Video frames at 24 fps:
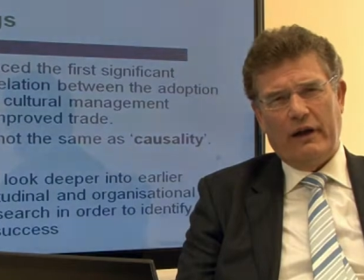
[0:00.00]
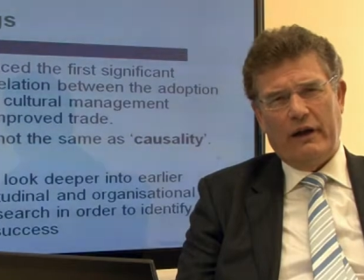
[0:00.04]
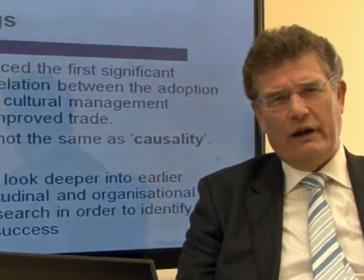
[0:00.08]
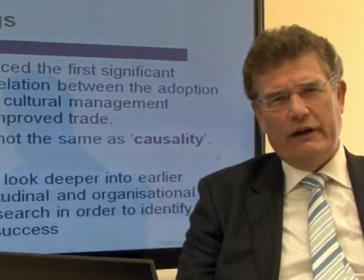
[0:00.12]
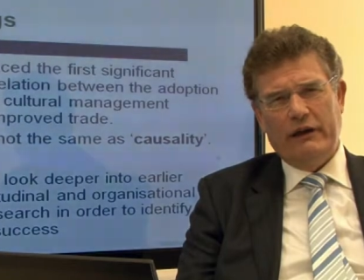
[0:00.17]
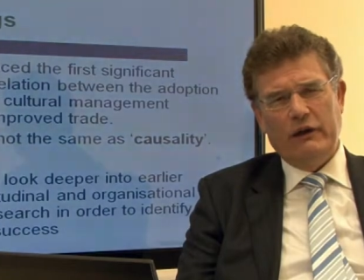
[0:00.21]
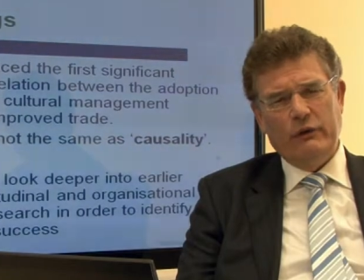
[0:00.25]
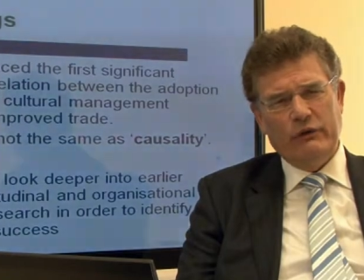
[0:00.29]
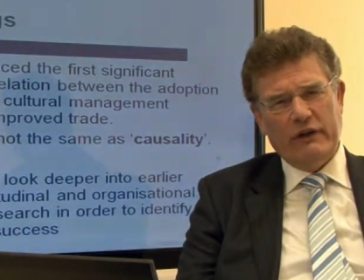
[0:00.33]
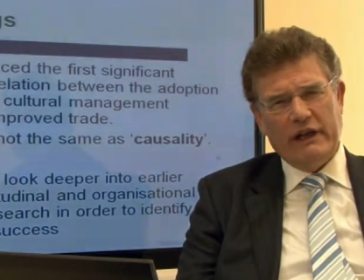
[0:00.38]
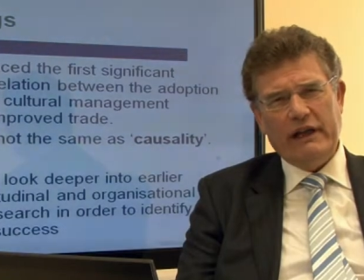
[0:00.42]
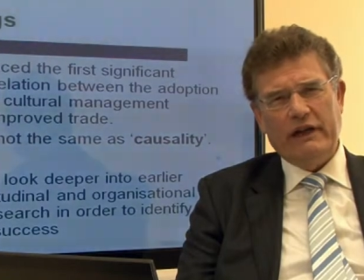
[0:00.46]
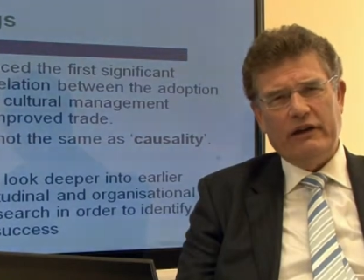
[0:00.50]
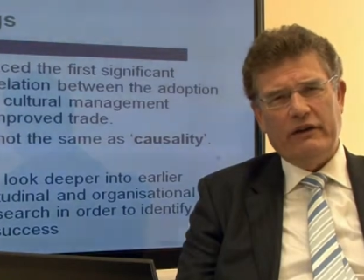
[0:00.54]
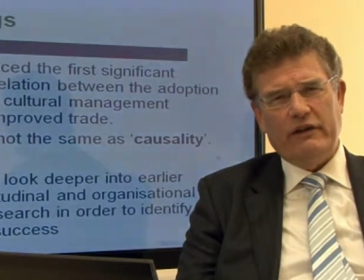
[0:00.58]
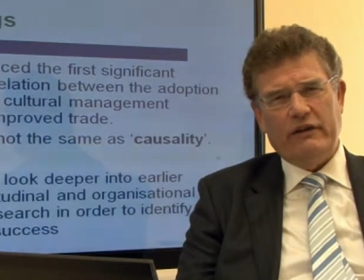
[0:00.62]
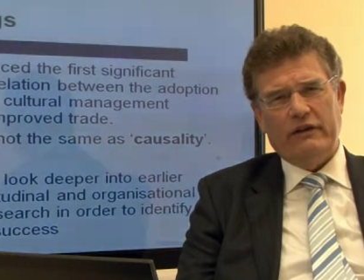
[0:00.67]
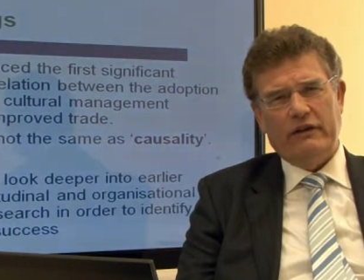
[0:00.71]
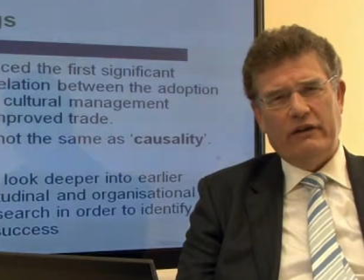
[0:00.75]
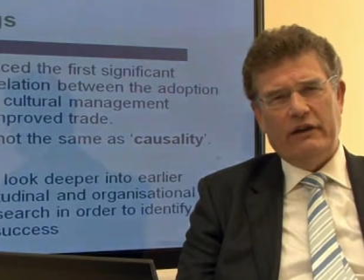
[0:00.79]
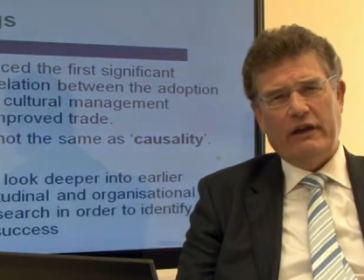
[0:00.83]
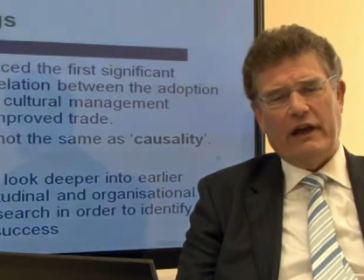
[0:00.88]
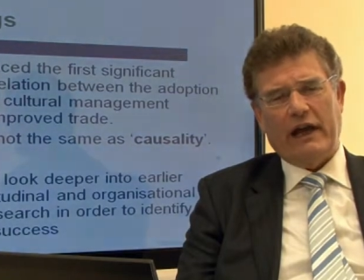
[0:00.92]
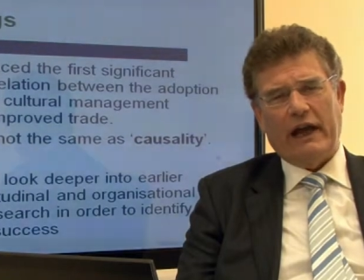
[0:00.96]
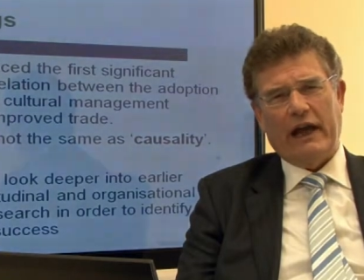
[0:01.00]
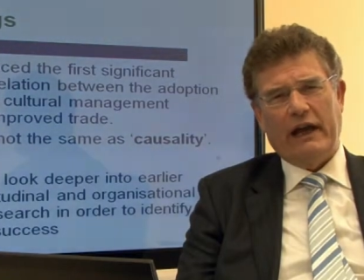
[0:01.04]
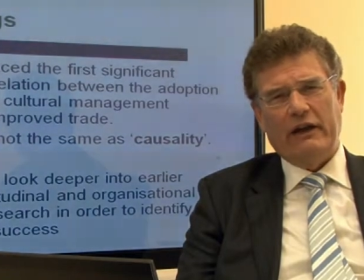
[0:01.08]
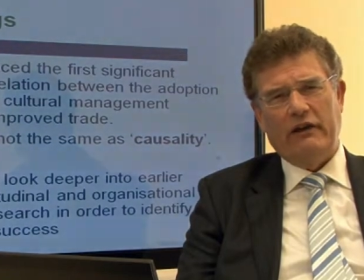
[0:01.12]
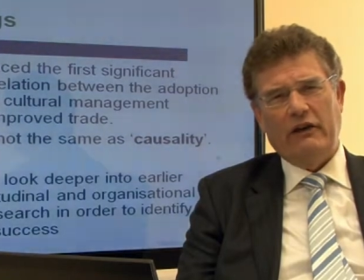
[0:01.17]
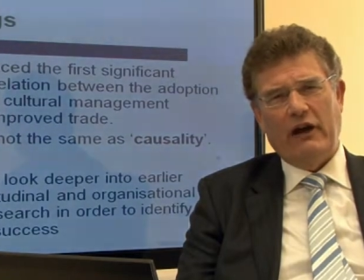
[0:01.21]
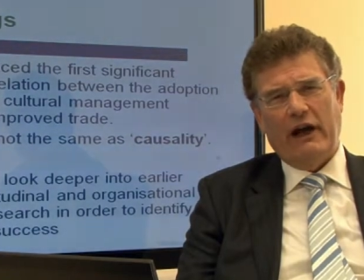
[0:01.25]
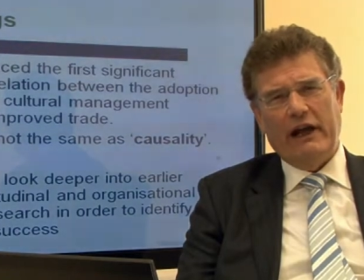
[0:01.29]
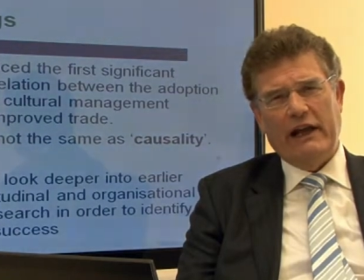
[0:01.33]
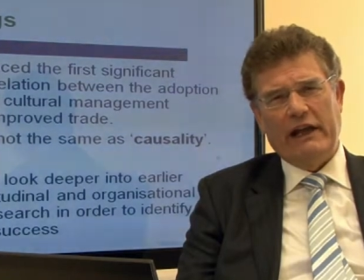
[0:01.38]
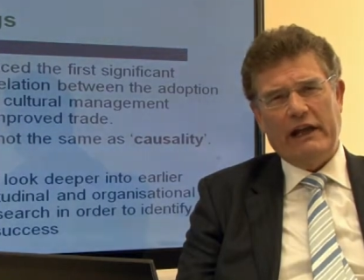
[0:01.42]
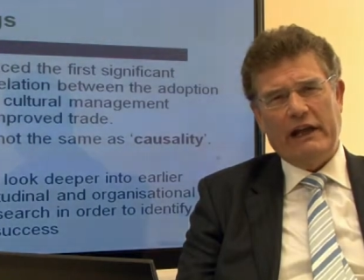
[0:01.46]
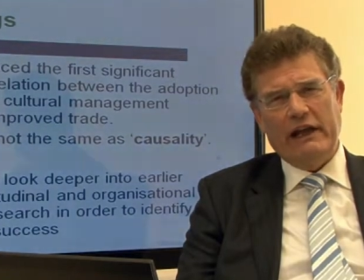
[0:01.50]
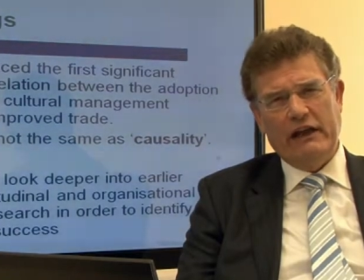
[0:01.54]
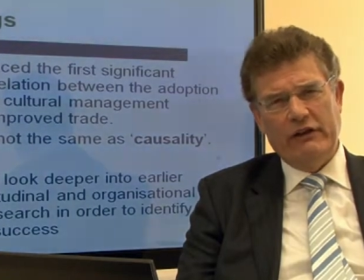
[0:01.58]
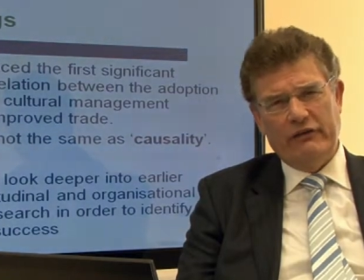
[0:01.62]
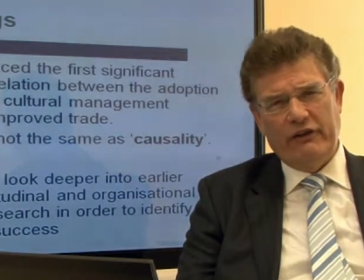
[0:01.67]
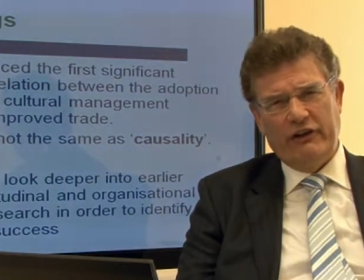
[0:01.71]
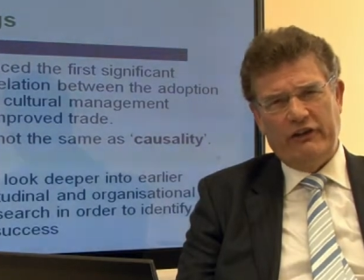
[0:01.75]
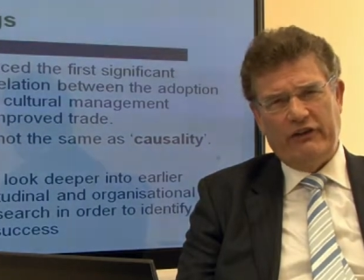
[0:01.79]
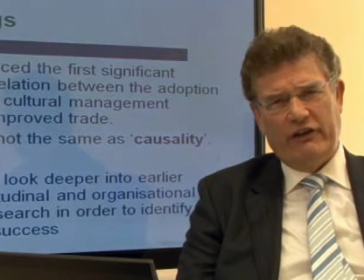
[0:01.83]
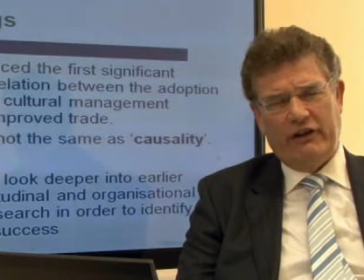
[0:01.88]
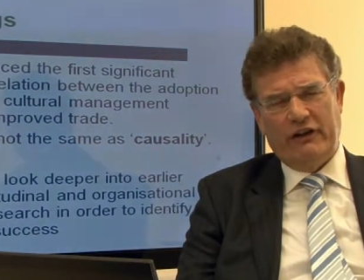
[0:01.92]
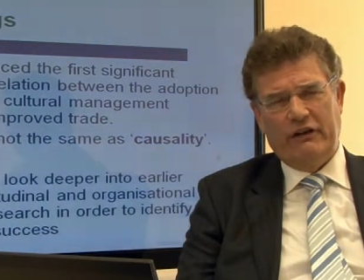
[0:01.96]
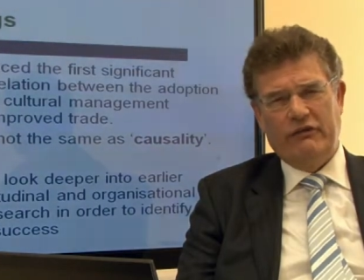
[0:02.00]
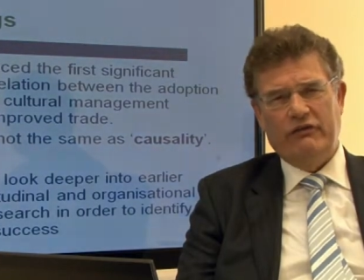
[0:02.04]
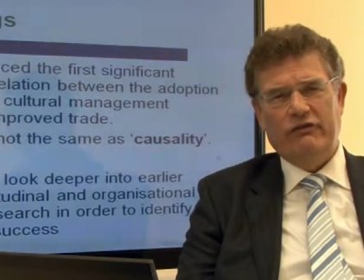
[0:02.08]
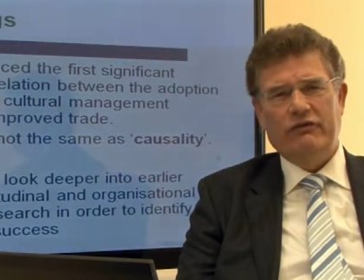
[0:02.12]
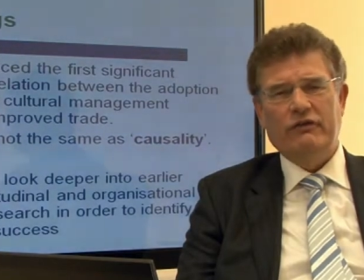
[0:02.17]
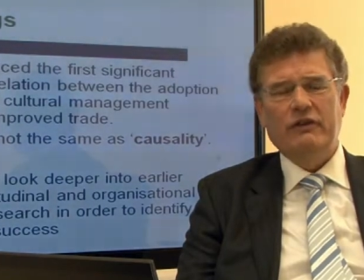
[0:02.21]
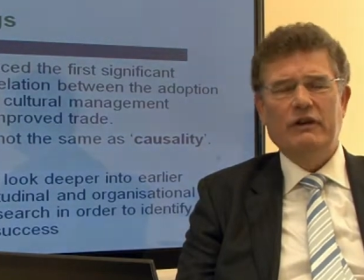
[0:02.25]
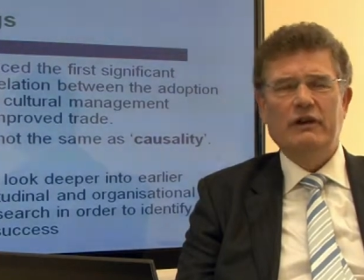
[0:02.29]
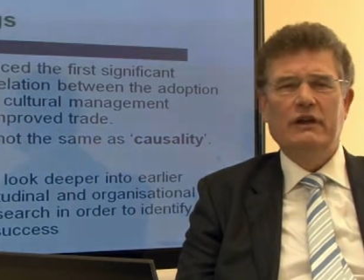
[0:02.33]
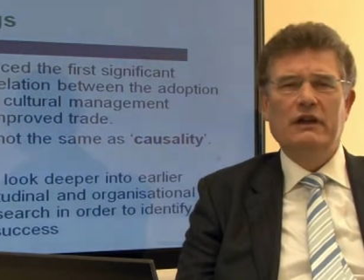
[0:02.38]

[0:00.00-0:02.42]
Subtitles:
unique and highly innovative,